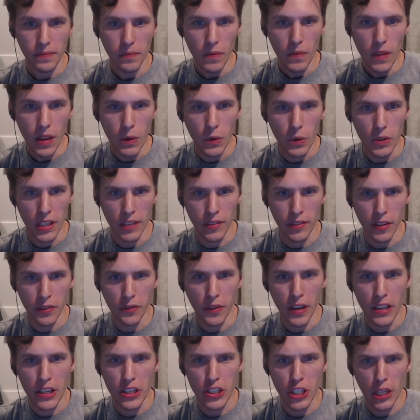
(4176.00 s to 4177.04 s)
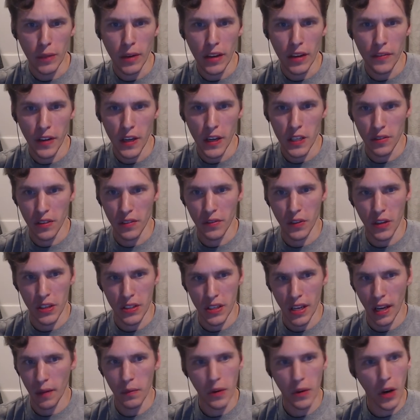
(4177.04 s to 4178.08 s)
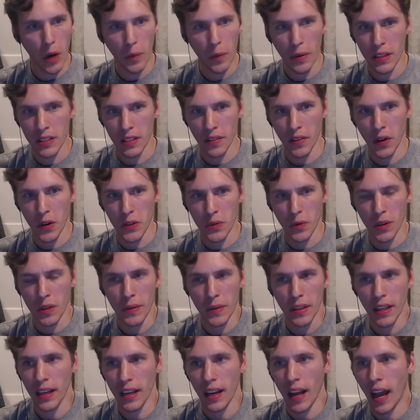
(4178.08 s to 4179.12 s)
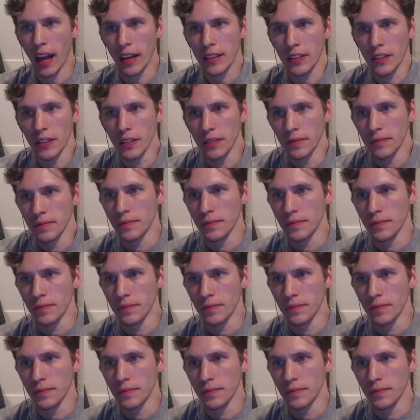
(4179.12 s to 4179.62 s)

Was I ever afraid to show my face for the first time? No, because I've always wanted to be like an actor.